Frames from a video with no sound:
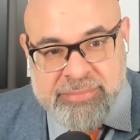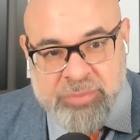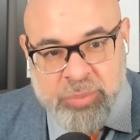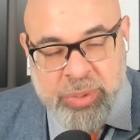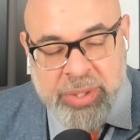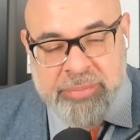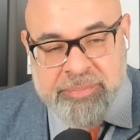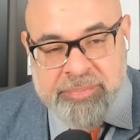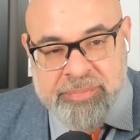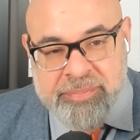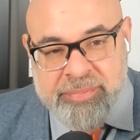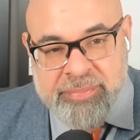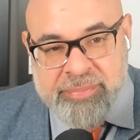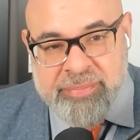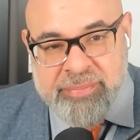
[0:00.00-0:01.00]
Right?
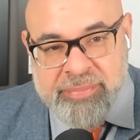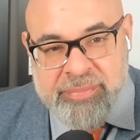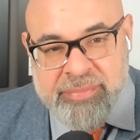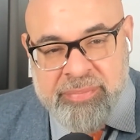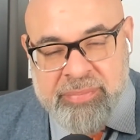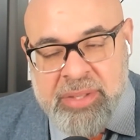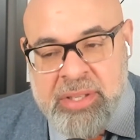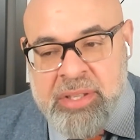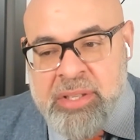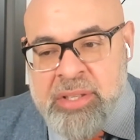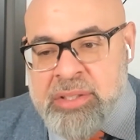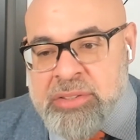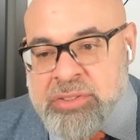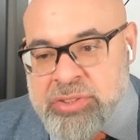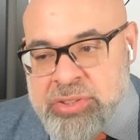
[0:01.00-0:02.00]

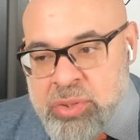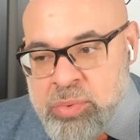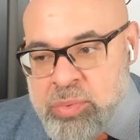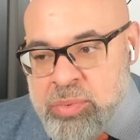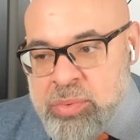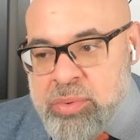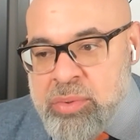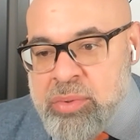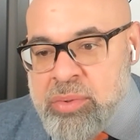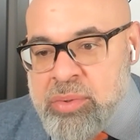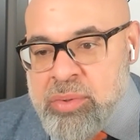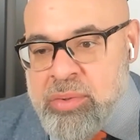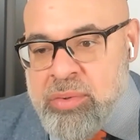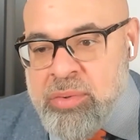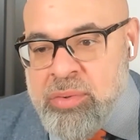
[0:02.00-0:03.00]
So
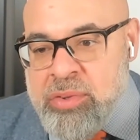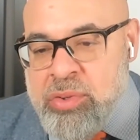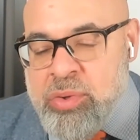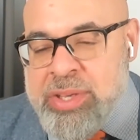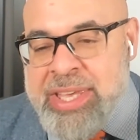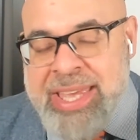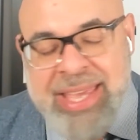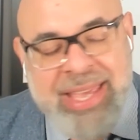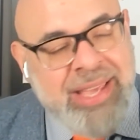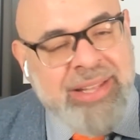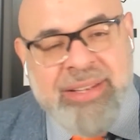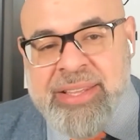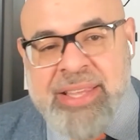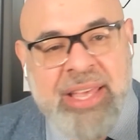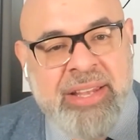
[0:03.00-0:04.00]
you can't
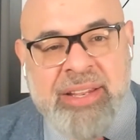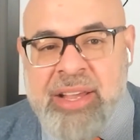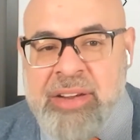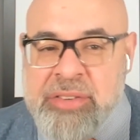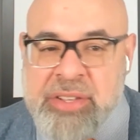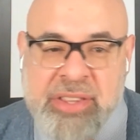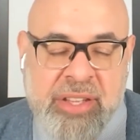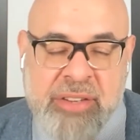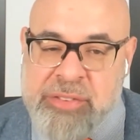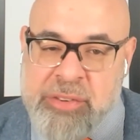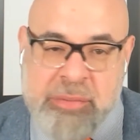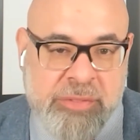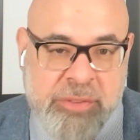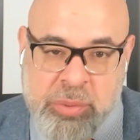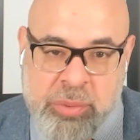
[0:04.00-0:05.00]
get everything
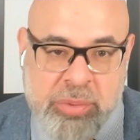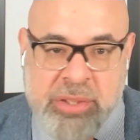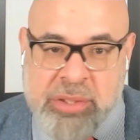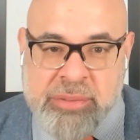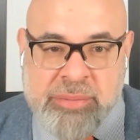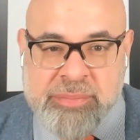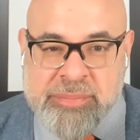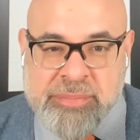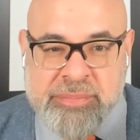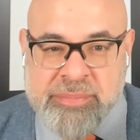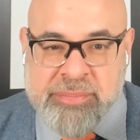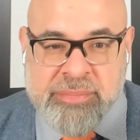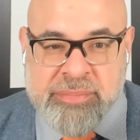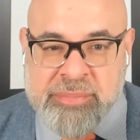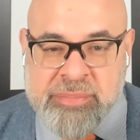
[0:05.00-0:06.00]
from food.
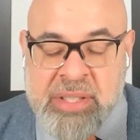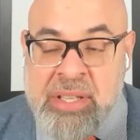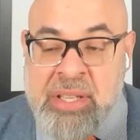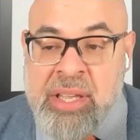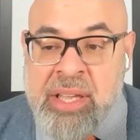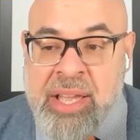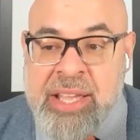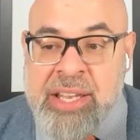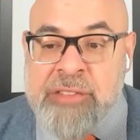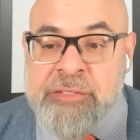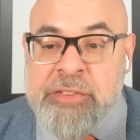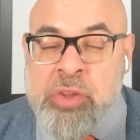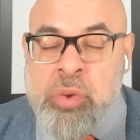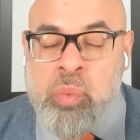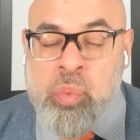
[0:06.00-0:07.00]
And
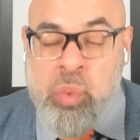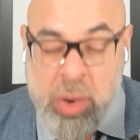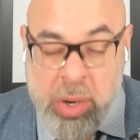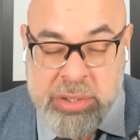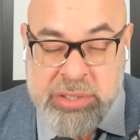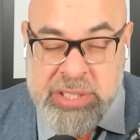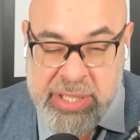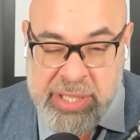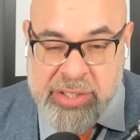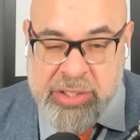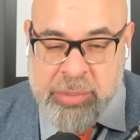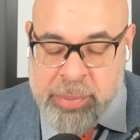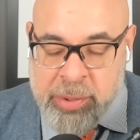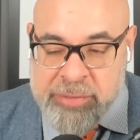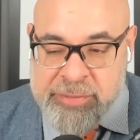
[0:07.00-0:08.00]
if you were to eat
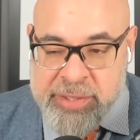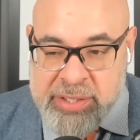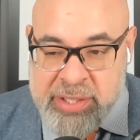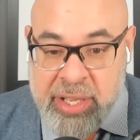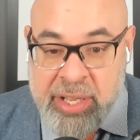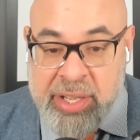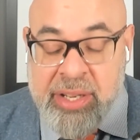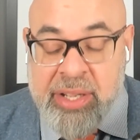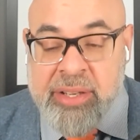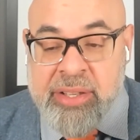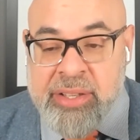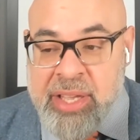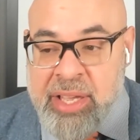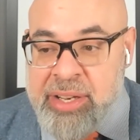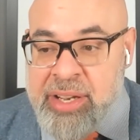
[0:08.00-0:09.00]
the perfect diet, and
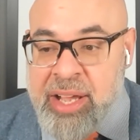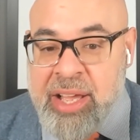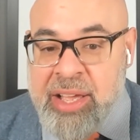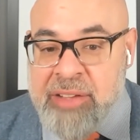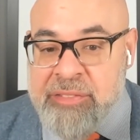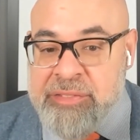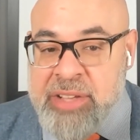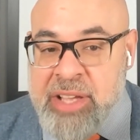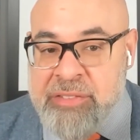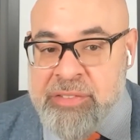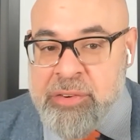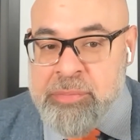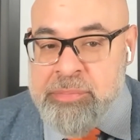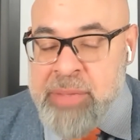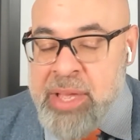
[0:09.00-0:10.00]
again, I have
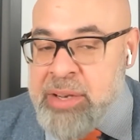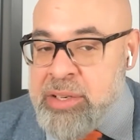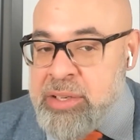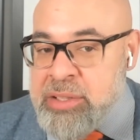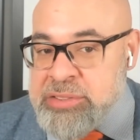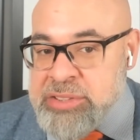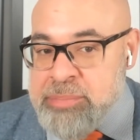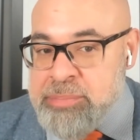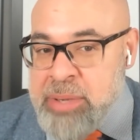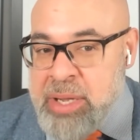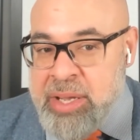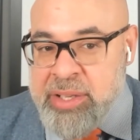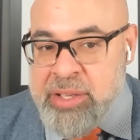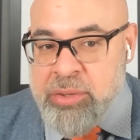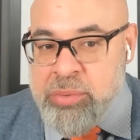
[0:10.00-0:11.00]
never met
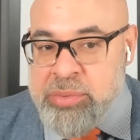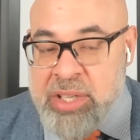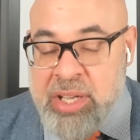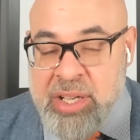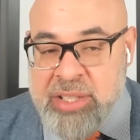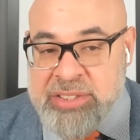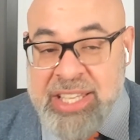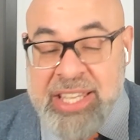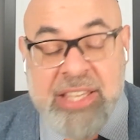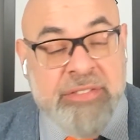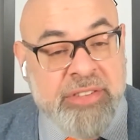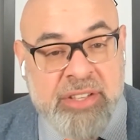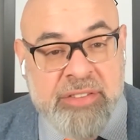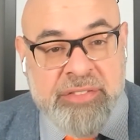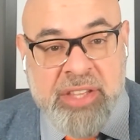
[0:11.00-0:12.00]
somebody who does,
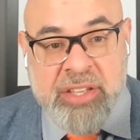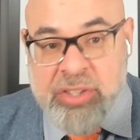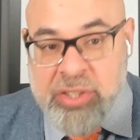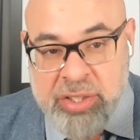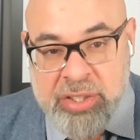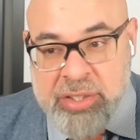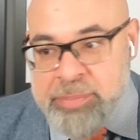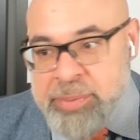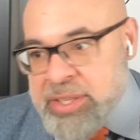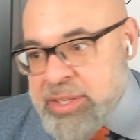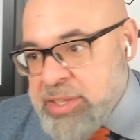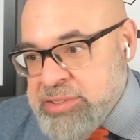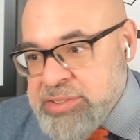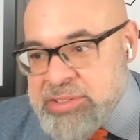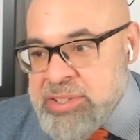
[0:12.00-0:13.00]
even if they could,
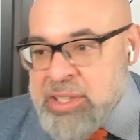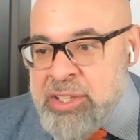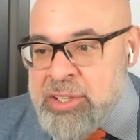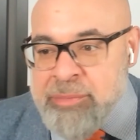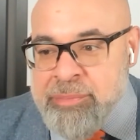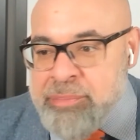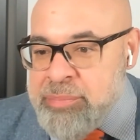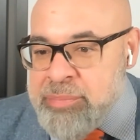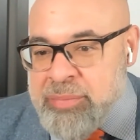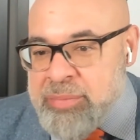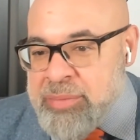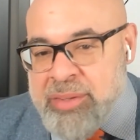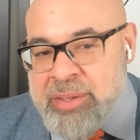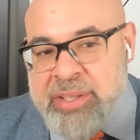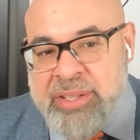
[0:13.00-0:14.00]
because
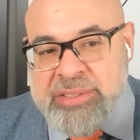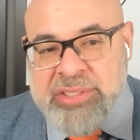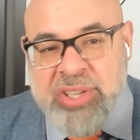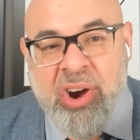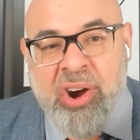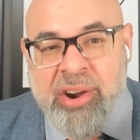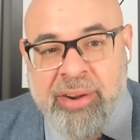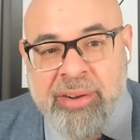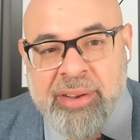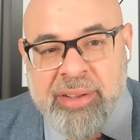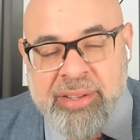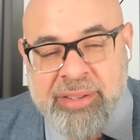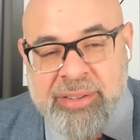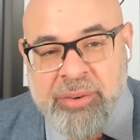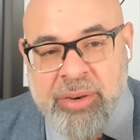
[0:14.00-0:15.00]
it's
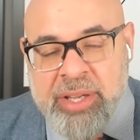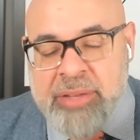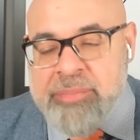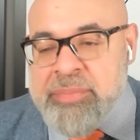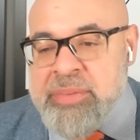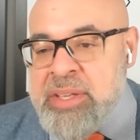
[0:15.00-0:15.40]
hard, right?